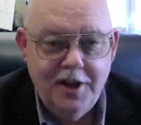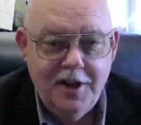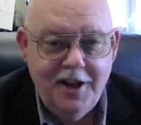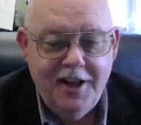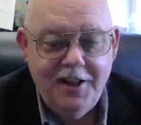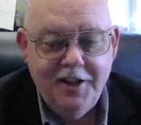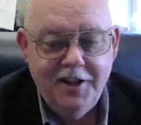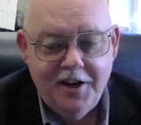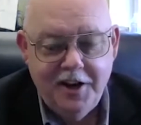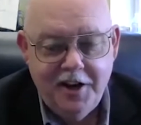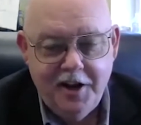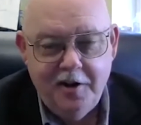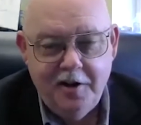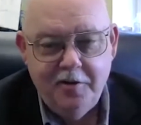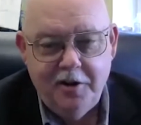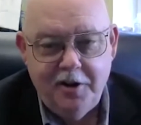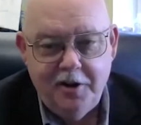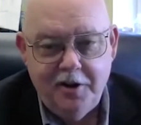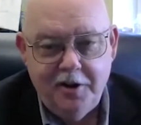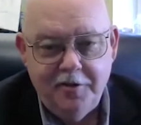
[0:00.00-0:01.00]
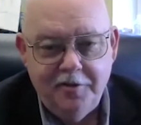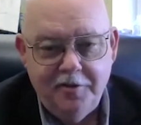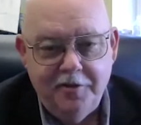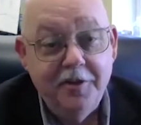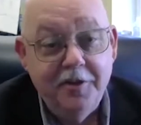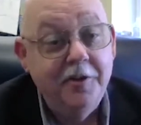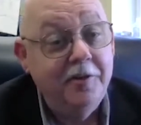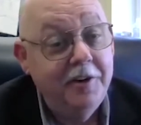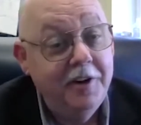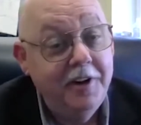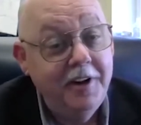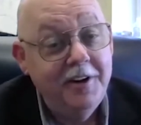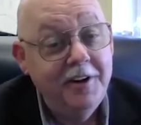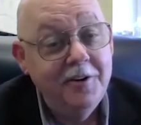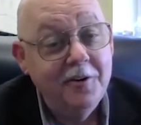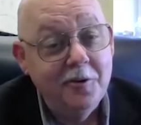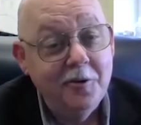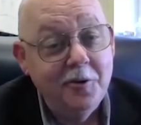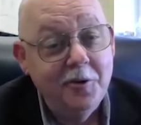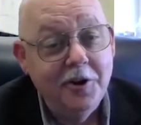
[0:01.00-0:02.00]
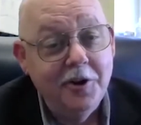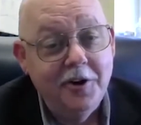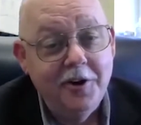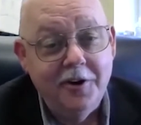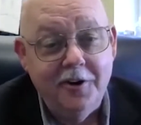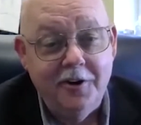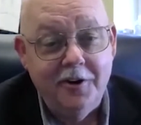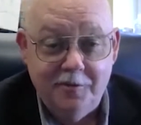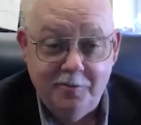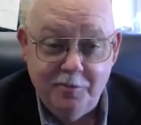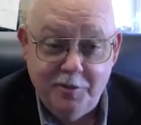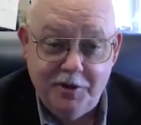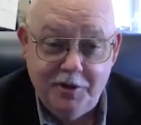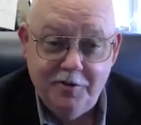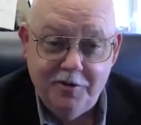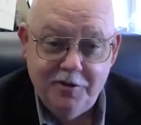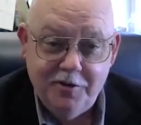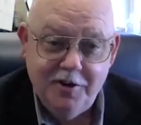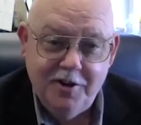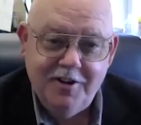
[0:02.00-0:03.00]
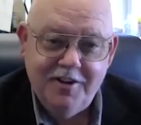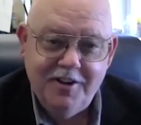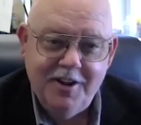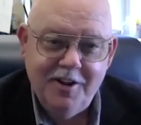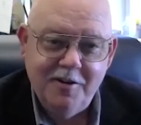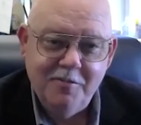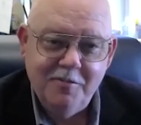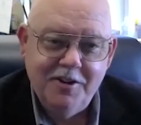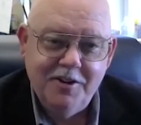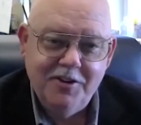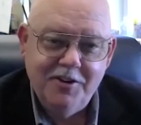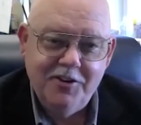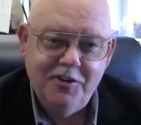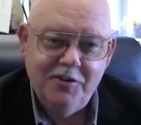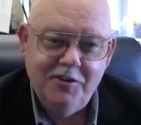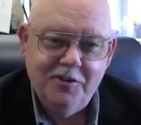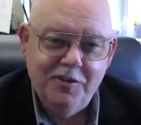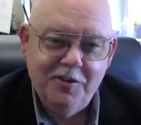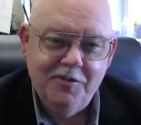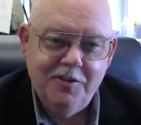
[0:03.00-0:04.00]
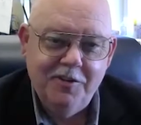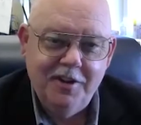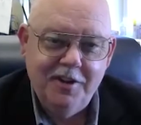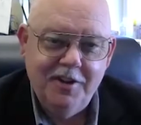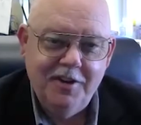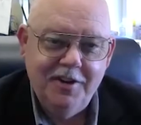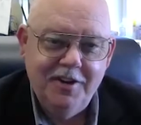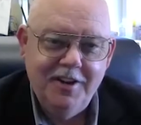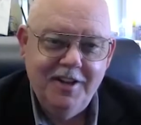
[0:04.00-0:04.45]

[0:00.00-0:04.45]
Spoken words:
And then I have a 15-year-old daughter, believe it or not, Tamala, she's 15,